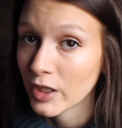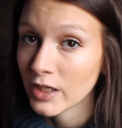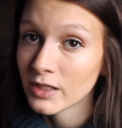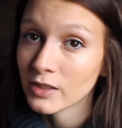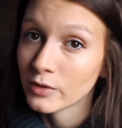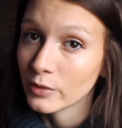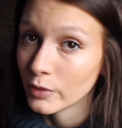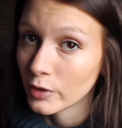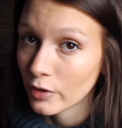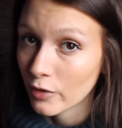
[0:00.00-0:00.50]
in the
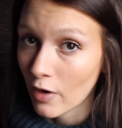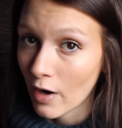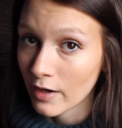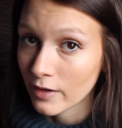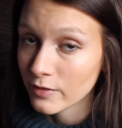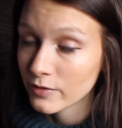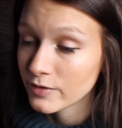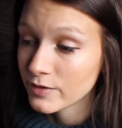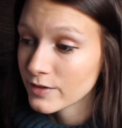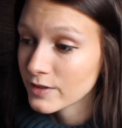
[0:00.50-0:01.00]
Lunar
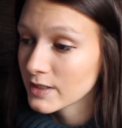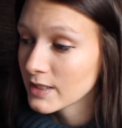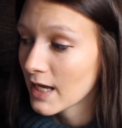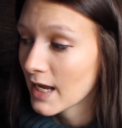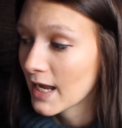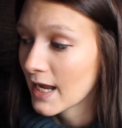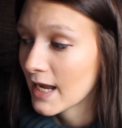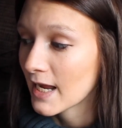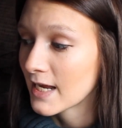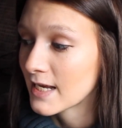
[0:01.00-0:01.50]
Chronicles,
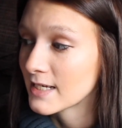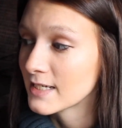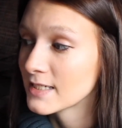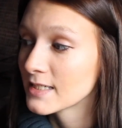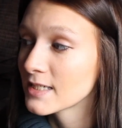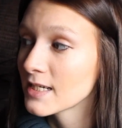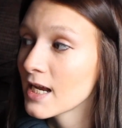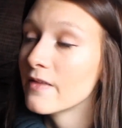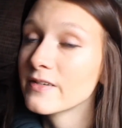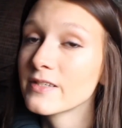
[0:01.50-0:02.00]
and
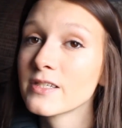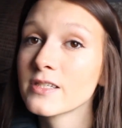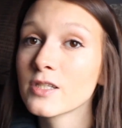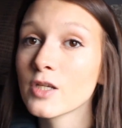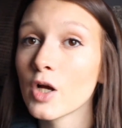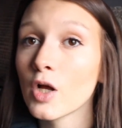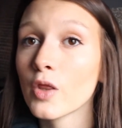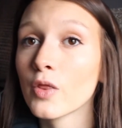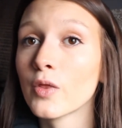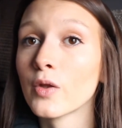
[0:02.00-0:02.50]
this is
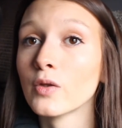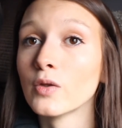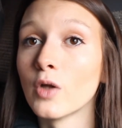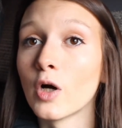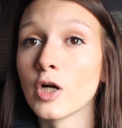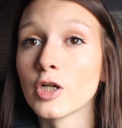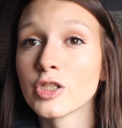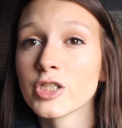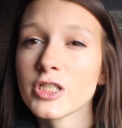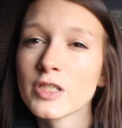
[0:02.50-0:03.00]
the
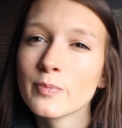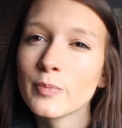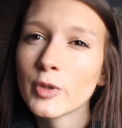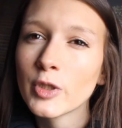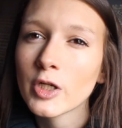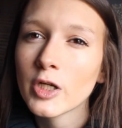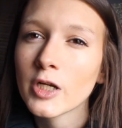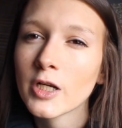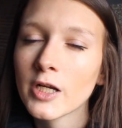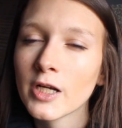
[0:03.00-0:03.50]
largest
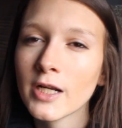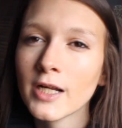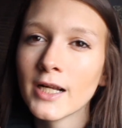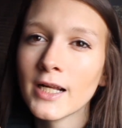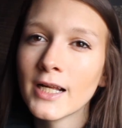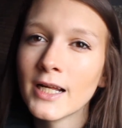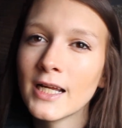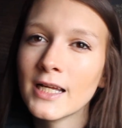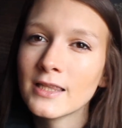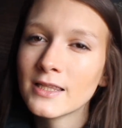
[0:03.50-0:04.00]
book
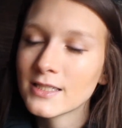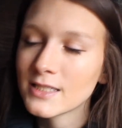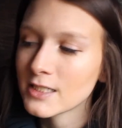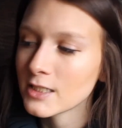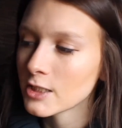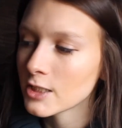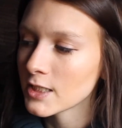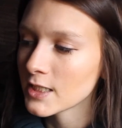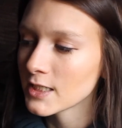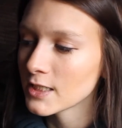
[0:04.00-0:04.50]
in the
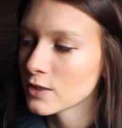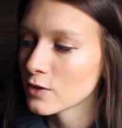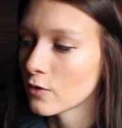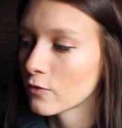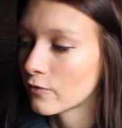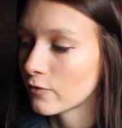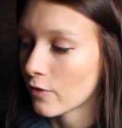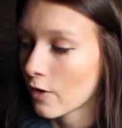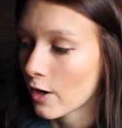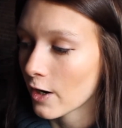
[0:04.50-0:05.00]
series so
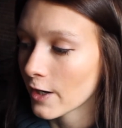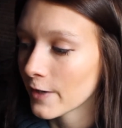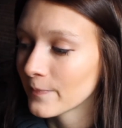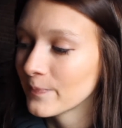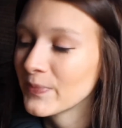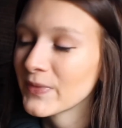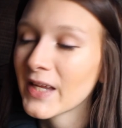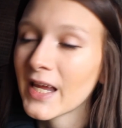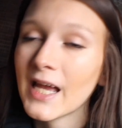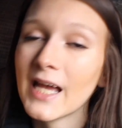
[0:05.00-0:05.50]

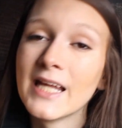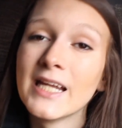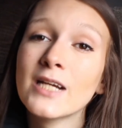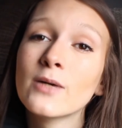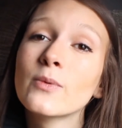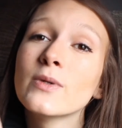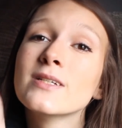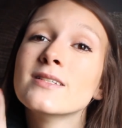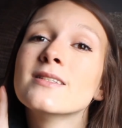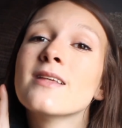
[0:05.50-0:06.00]
far, and
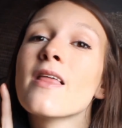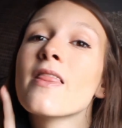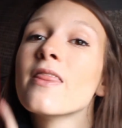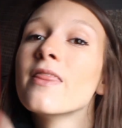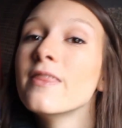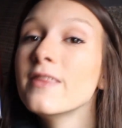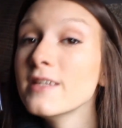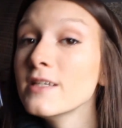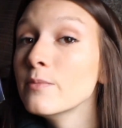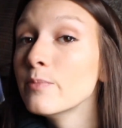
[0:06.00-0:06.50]
it was
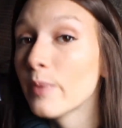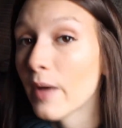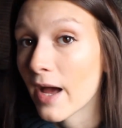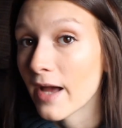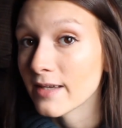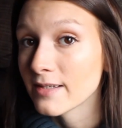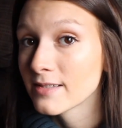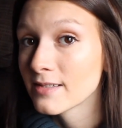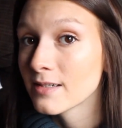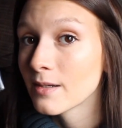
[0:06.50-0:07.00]
the
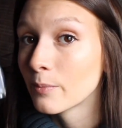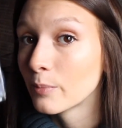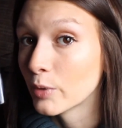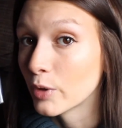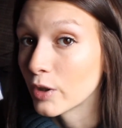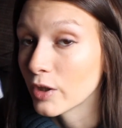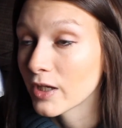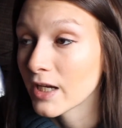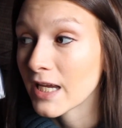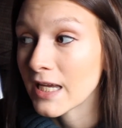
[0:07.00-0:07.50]
best
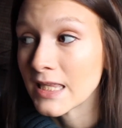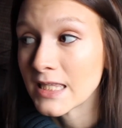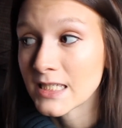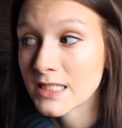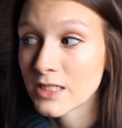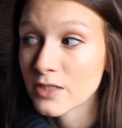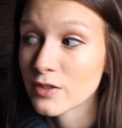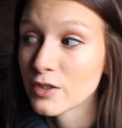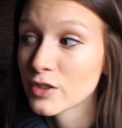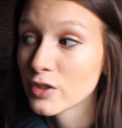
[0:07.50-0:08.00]
book in the
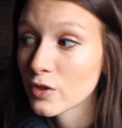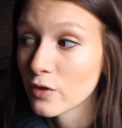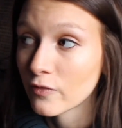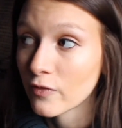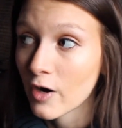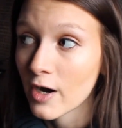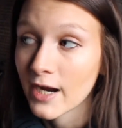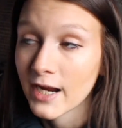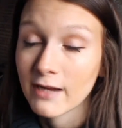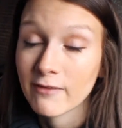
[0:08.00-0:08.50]
series so
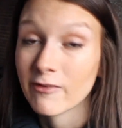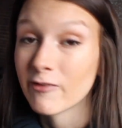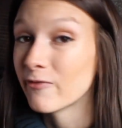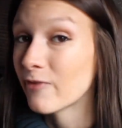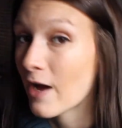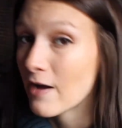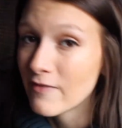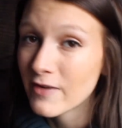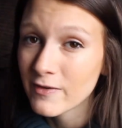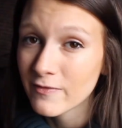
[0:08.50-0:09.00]
far. I gave it a
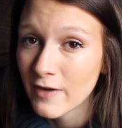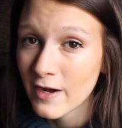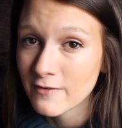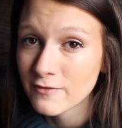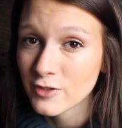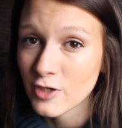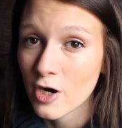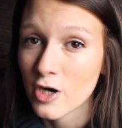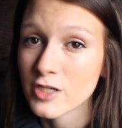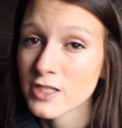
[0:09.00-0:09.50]
5 out of
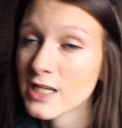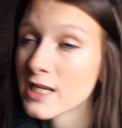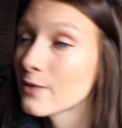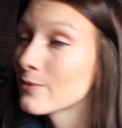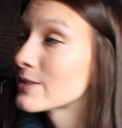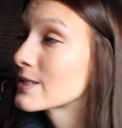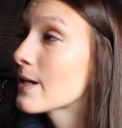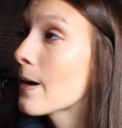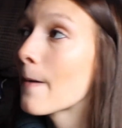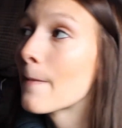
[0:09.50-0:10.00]
5 stars. It
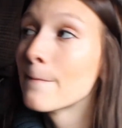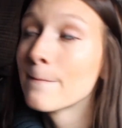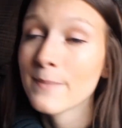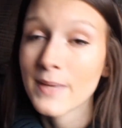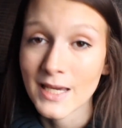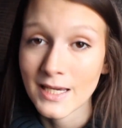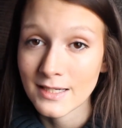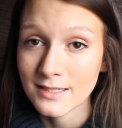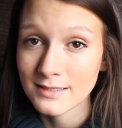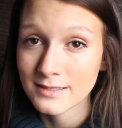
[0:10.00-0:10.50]
was
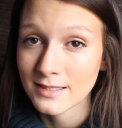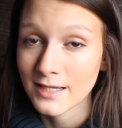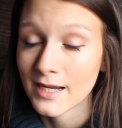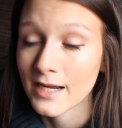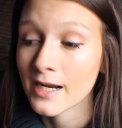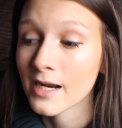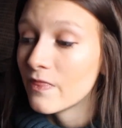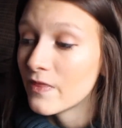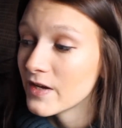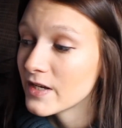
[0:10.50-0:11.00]

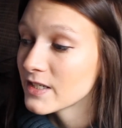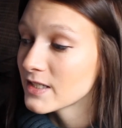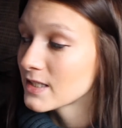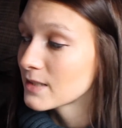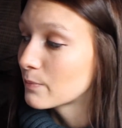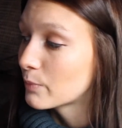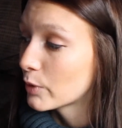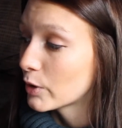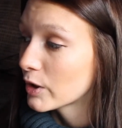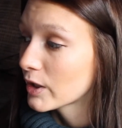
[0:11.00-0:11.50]
amazing.
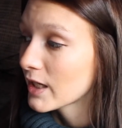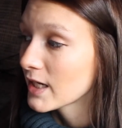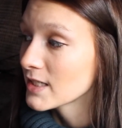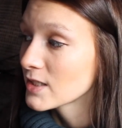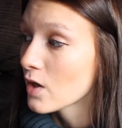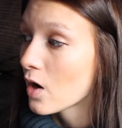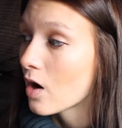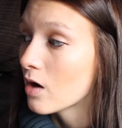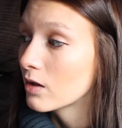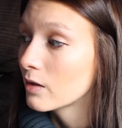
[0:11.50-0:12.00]
This book
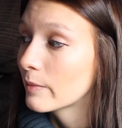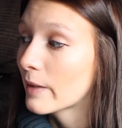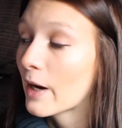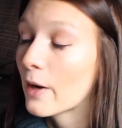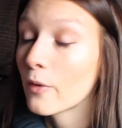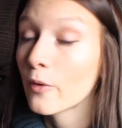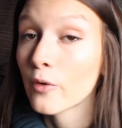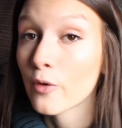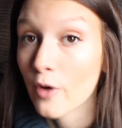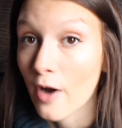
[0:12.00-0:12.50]
is all
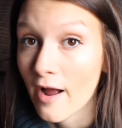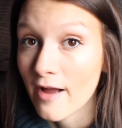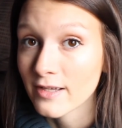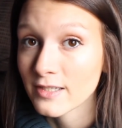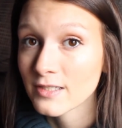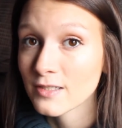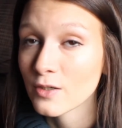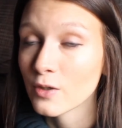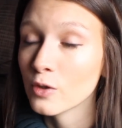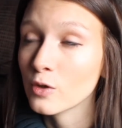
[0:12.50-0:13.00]
about
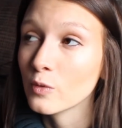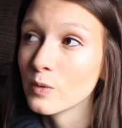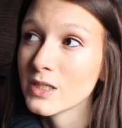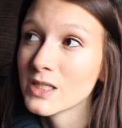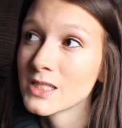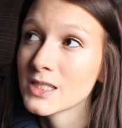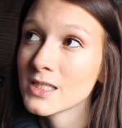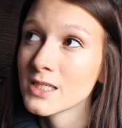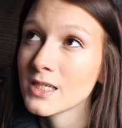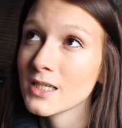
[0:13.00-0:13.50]
Cress, who we
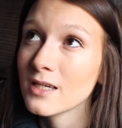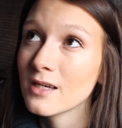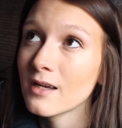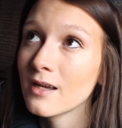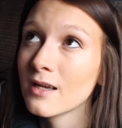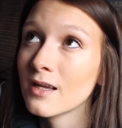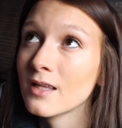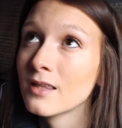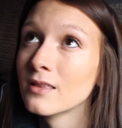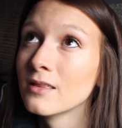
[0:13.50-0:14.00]
see
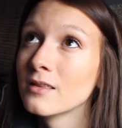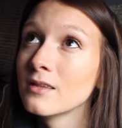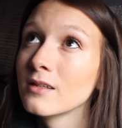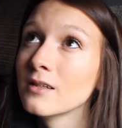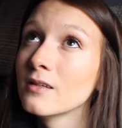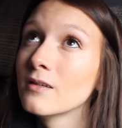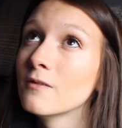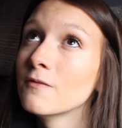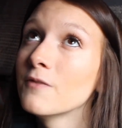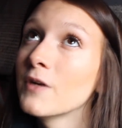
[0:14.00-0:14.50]
in
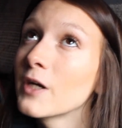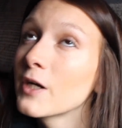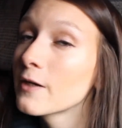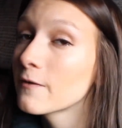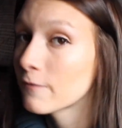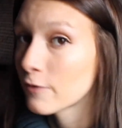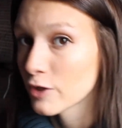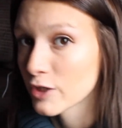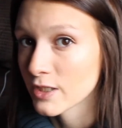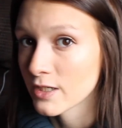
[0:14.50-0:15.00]
the very
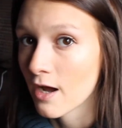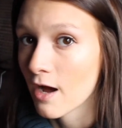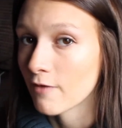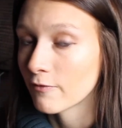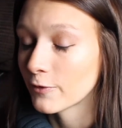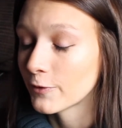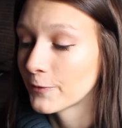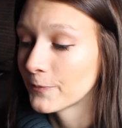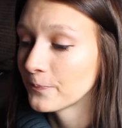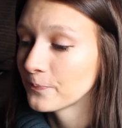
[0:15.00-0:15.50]
first
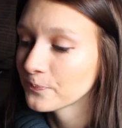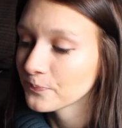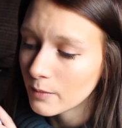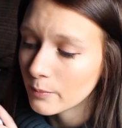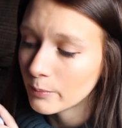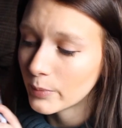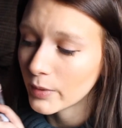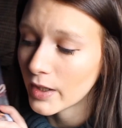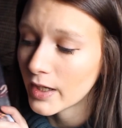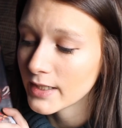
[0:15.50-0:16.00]
novel,
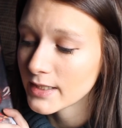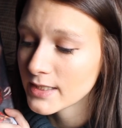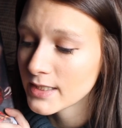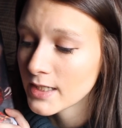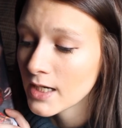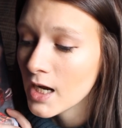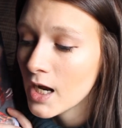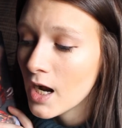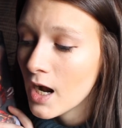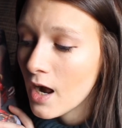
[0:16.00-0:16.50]

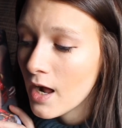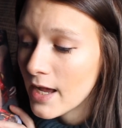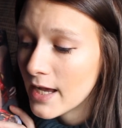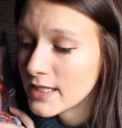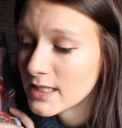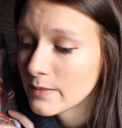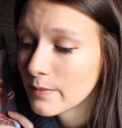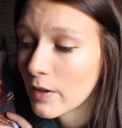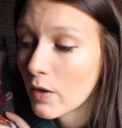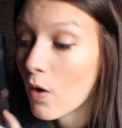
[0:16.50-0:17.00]
but
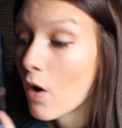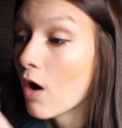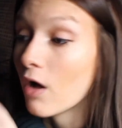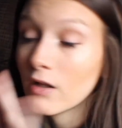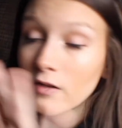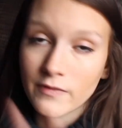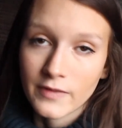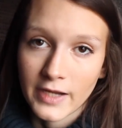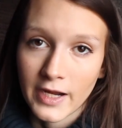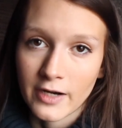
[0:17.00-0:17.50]
it's about
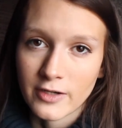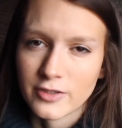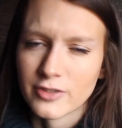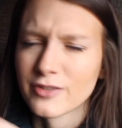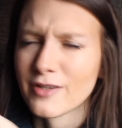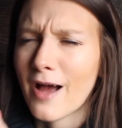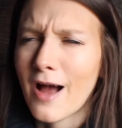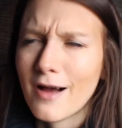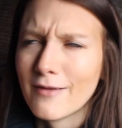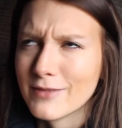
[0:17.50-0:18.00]
all of the
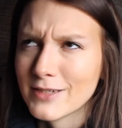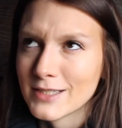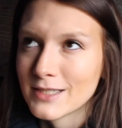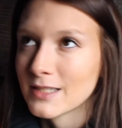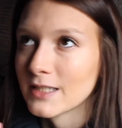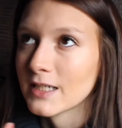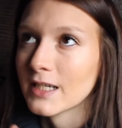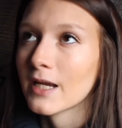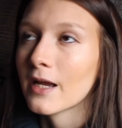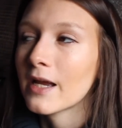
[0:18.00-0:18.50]
characters,
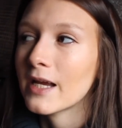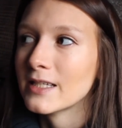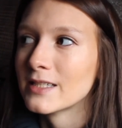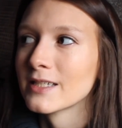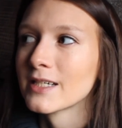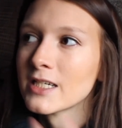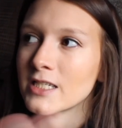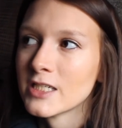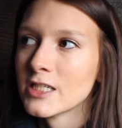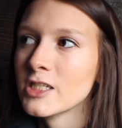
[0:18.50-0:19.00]
obviously. It's
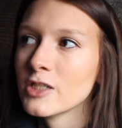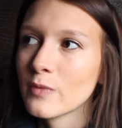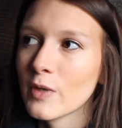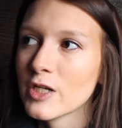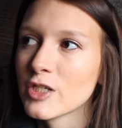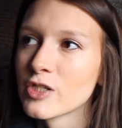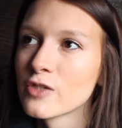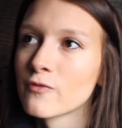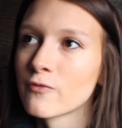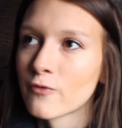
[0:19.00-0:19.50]
a
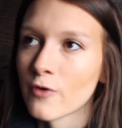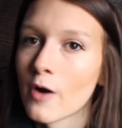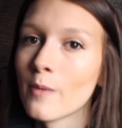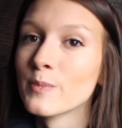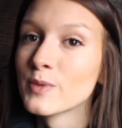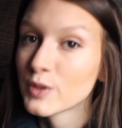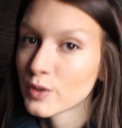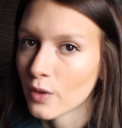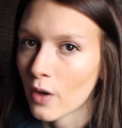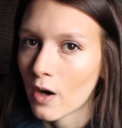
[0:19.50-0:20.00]
continuation
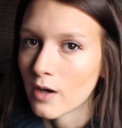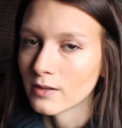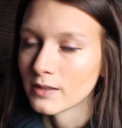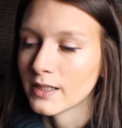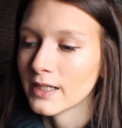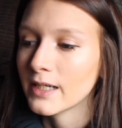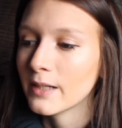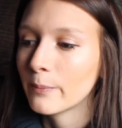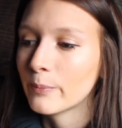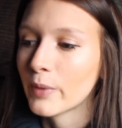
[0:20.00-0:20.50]
from
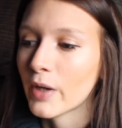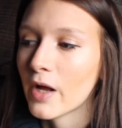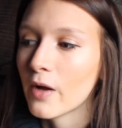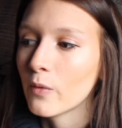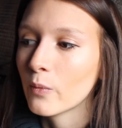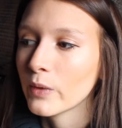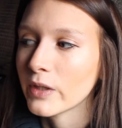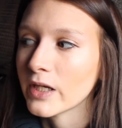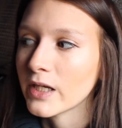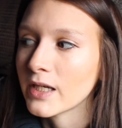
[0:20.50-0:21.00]
Scarlet,
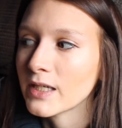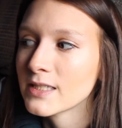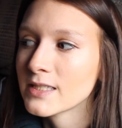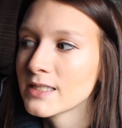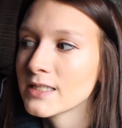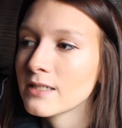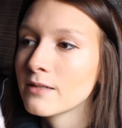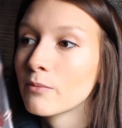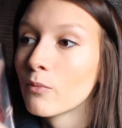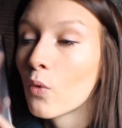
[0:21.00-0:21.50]
but we
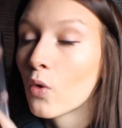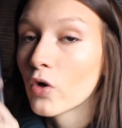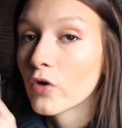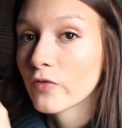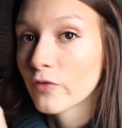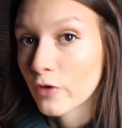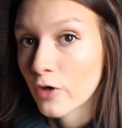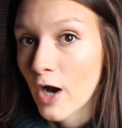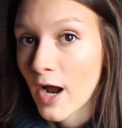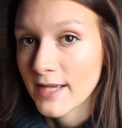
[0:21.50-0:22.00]
see more
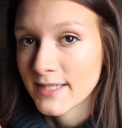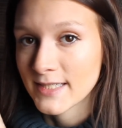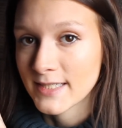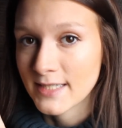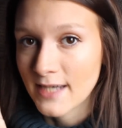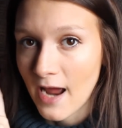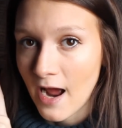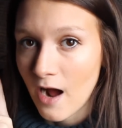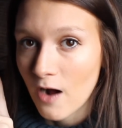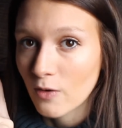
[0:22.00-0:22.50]
of Cress
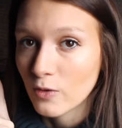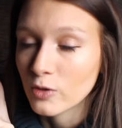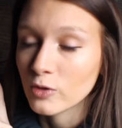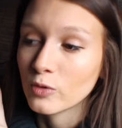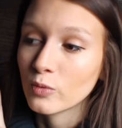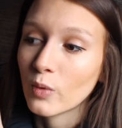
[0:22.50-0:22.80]
now, who